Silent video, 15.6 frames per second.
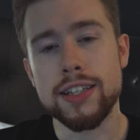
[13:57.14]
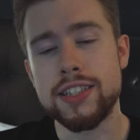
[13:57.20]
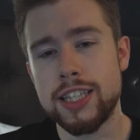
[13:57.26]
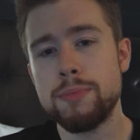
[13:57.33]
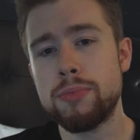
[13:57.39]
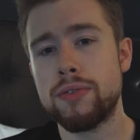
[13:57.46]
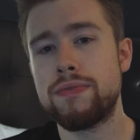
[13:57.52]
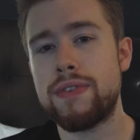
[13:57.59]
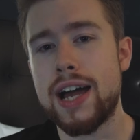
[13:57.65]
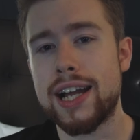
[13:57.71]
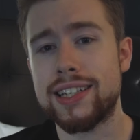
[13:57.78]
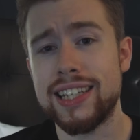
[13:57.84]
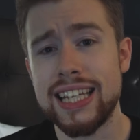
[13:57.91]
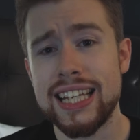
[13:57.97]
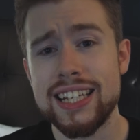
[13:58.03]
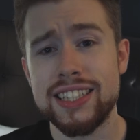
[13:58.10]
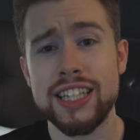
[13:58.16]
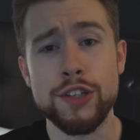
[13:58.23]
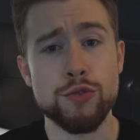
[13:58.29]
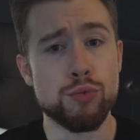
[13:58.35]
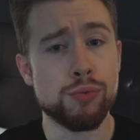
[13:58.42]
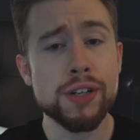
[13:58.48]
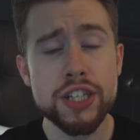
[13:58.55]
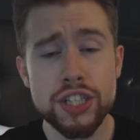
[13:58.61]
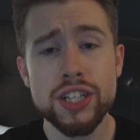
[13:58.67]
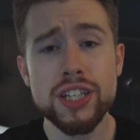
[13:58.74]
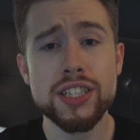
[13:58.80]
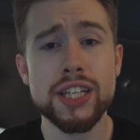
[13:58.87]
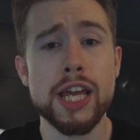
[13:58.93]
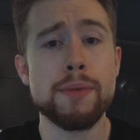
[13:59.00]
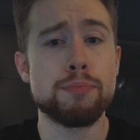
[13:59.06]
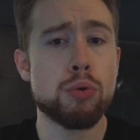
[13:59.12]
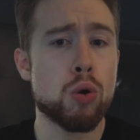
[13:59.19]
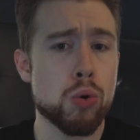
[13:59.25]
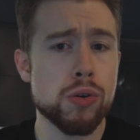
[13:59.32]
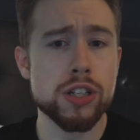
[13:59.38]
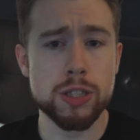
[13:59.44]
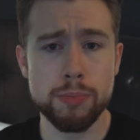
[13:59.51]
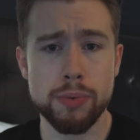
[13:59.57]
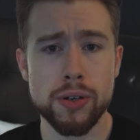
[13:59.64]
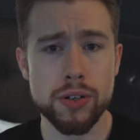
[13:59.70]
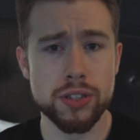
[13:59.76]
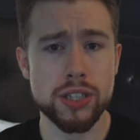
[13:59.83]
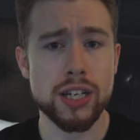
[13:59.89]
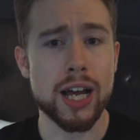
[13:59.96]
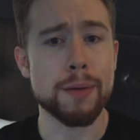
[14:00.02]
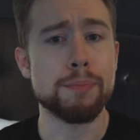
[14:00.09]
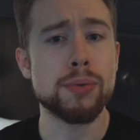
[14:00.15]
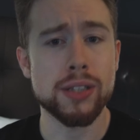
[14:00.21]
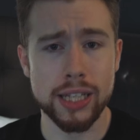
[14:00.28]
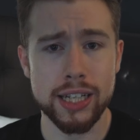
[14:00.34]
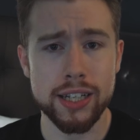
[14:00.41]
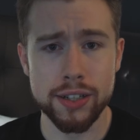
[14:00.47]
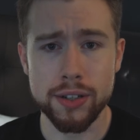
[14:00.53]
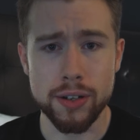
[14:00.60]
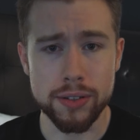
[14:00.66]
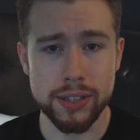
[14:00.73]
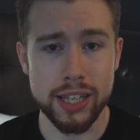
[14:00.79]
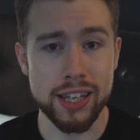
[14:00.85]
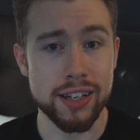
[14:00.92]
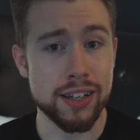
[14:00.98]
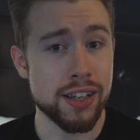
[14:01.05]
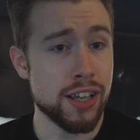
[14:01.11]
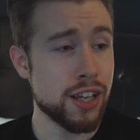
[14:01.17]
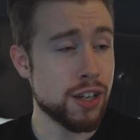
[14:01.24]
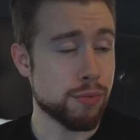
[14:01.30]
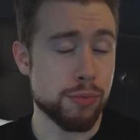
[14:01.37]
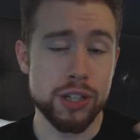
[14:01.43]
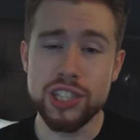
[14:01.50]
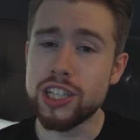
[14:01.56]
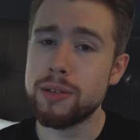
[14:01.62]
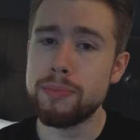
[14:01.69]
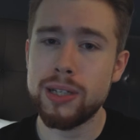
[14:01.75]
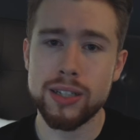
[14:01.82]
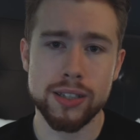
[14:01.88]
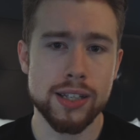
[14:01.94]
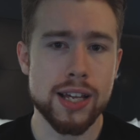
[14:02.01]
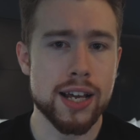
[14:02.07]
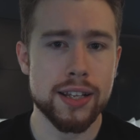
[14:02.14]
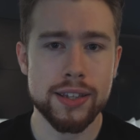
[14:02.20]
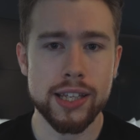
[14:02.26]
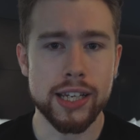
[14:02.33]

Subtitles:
The simple fact is the richest and poorest person on planet Earth, and rich can mean a lot of